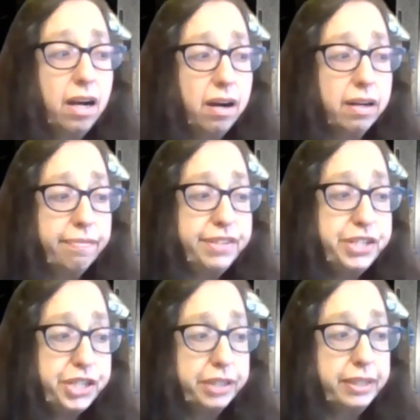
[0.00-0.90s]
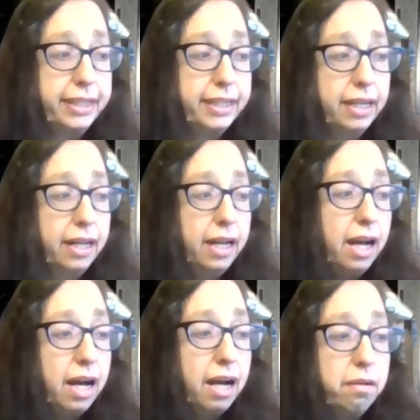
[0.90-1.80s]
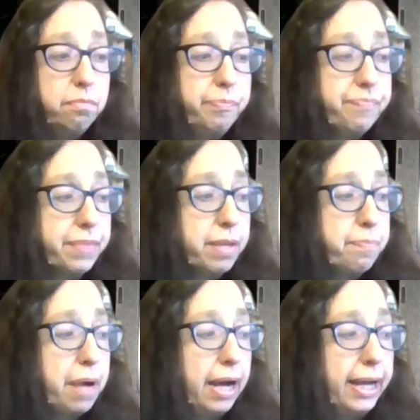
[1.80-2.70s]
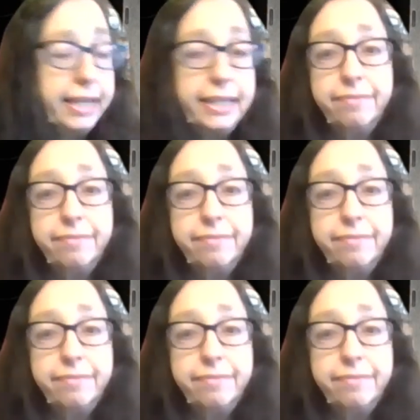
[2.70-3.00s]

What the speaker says: artificially by